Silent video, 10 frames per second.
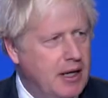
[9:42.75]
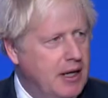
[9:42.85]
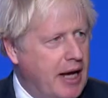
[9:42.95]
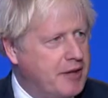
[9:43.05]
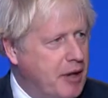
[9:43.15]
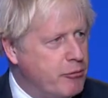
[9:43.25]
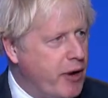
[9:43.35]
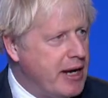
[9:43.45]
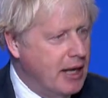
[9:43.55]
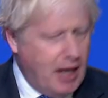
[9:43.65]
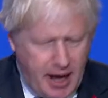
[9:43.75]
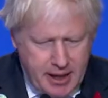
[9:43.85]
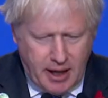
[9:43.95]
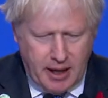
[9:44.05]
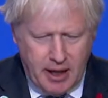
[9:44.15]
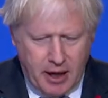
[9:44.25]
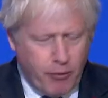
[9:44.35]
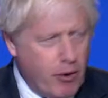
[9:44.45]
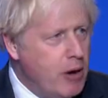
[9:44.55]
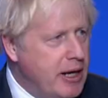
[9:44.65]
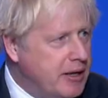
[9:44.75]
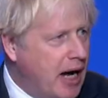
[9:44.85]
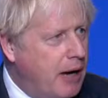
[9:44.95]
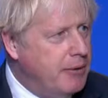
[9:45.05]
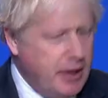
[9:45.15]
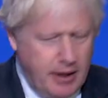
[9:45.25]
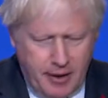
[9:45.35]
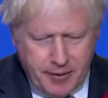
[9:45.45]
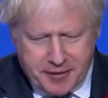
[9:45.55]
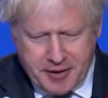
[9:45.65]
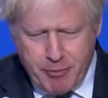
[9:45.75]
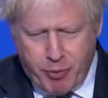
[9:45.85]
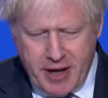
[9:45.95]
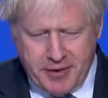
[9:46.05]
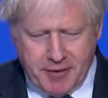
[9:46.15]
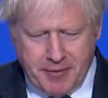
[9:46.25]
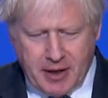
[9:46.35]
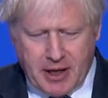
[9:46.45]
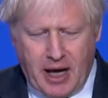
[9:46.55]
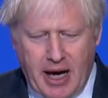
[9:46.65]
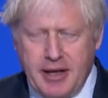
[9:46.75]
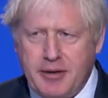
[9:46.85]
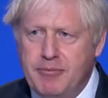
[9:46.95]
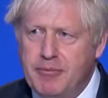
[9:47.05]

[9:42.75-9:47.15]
like some great liner rolling down the slipways of the Clyde.